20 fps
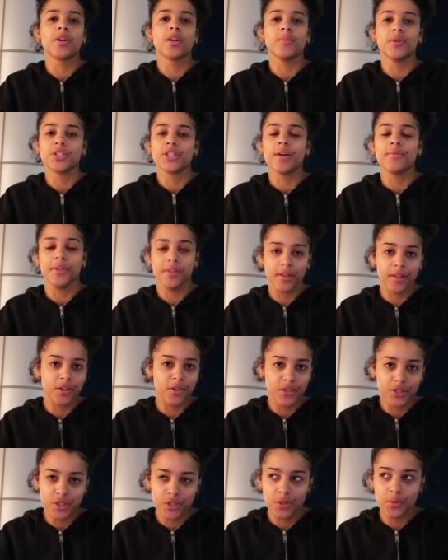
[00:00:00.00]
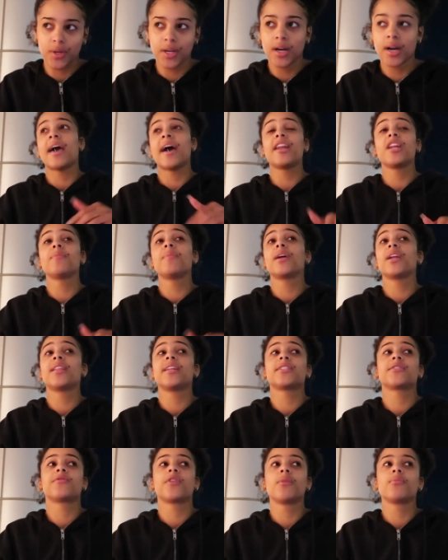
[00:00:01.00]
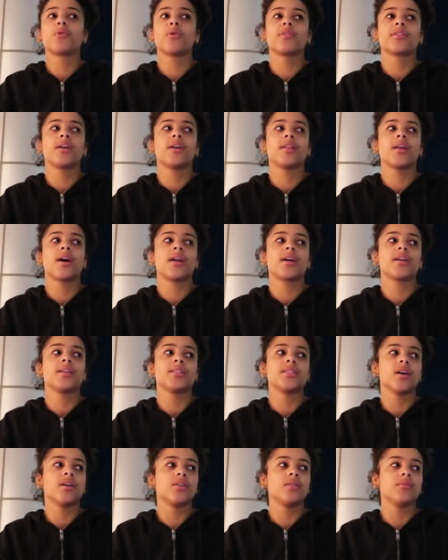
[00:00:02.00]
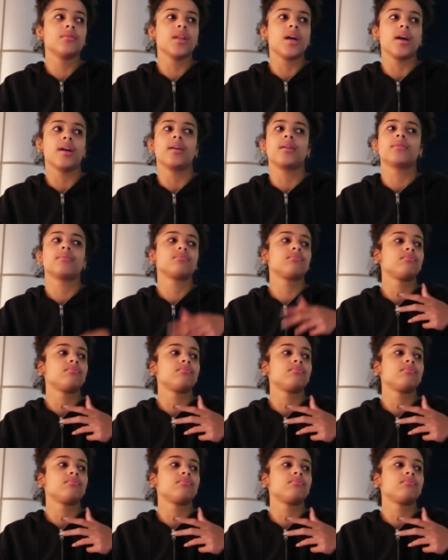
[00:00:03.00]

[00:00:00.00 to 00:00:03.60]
pretty much everything there is to do here. Anybody that's from North Carolina can tell you, like,